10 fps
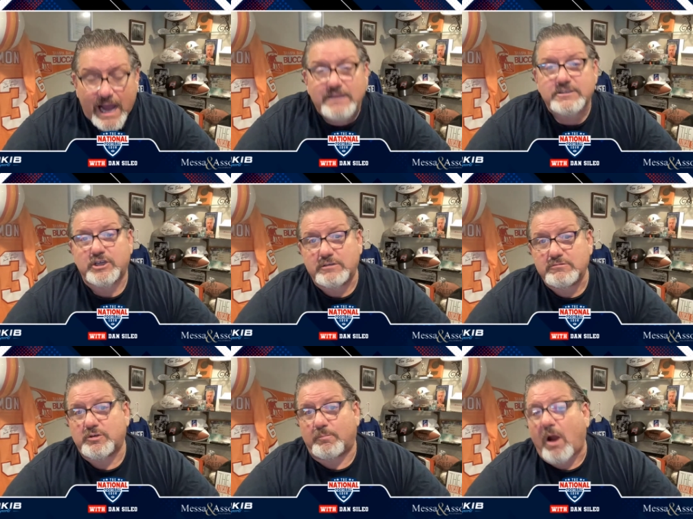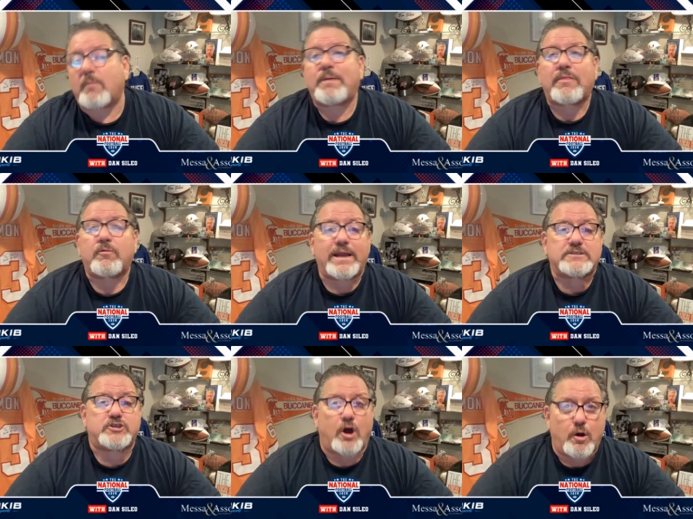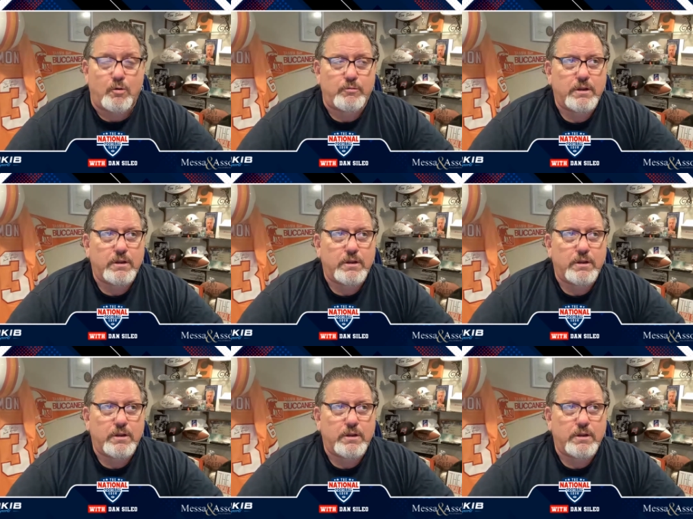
I'll see you tomorrow. By the way, Tone,